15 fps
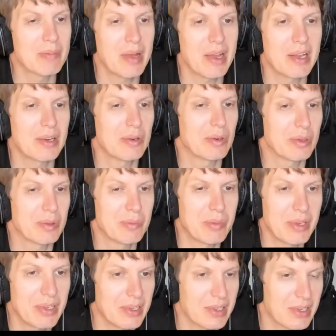may not
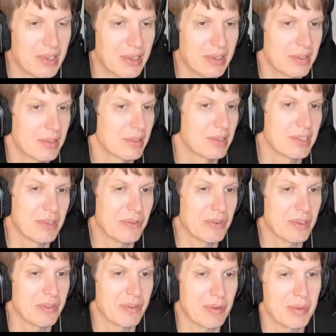be
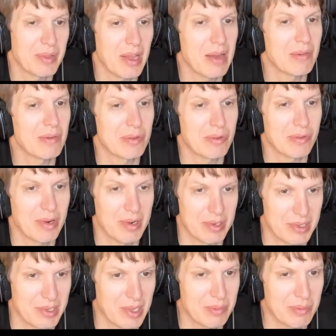different from another from their
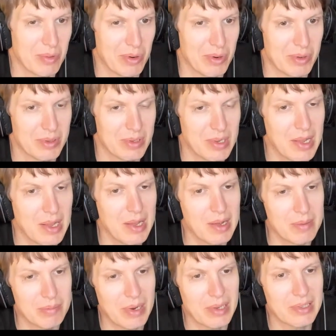standpoint.
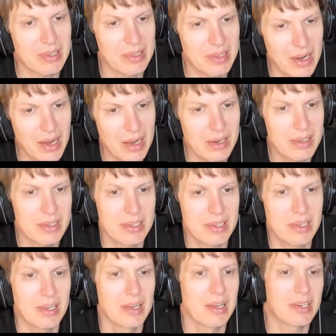But in
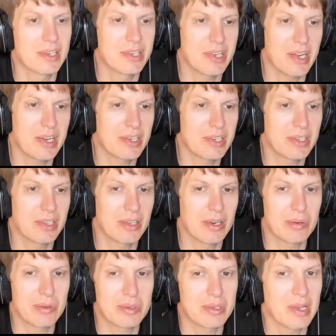reality, changing you
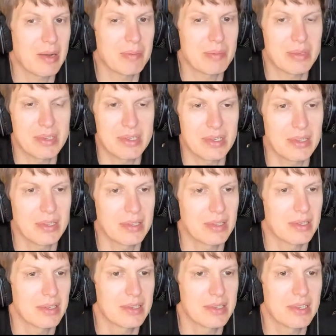know some sin,
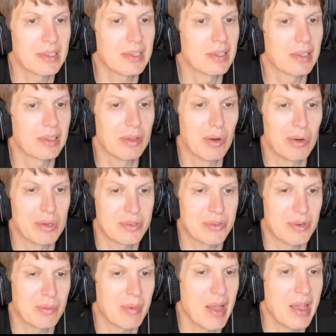uh, single clause
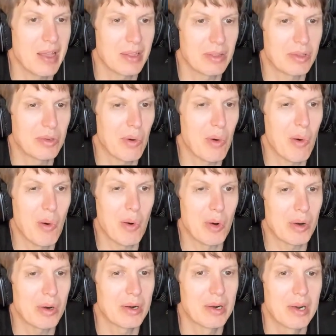from and to
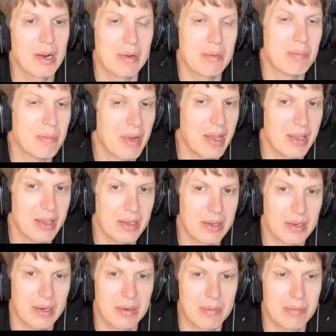or may
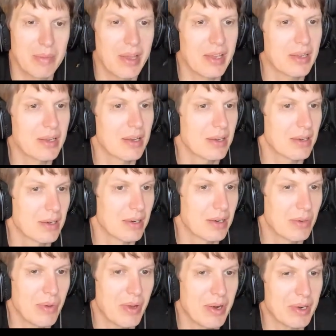uh, make a
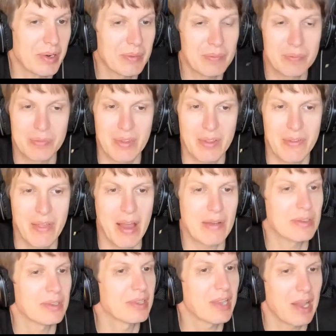query
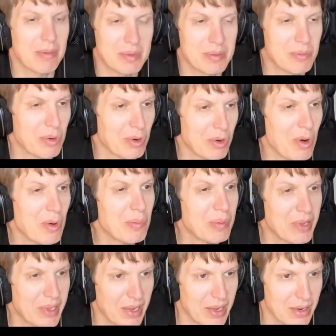thousand times more
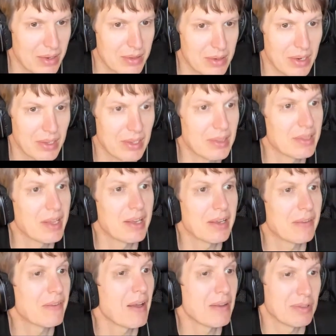complicated, right, and
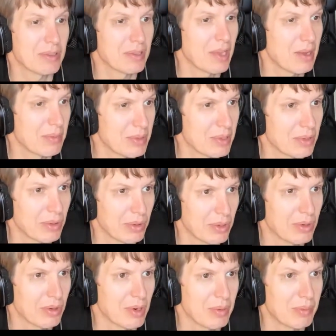take thousand times longer
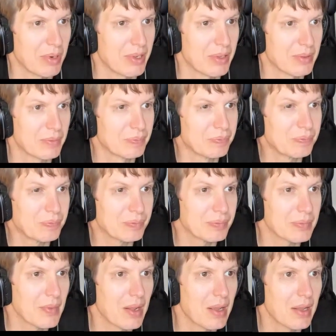to complete.
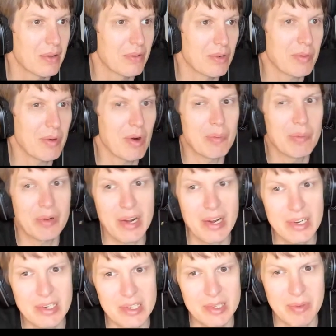From
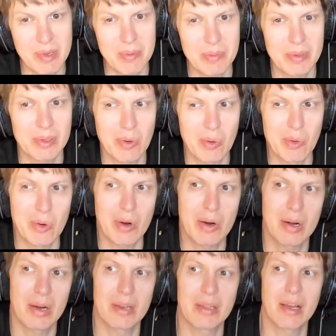operations people,
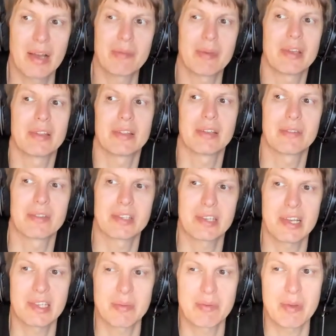or and I mean in this
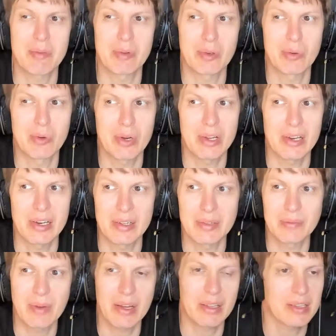case the people who really
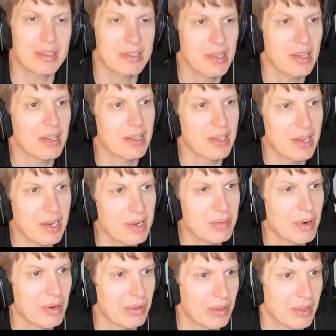understand and care
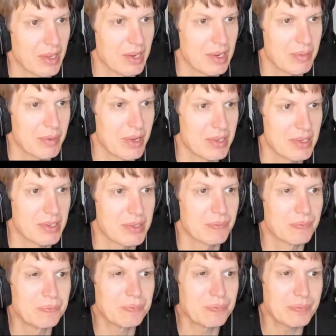about the databases,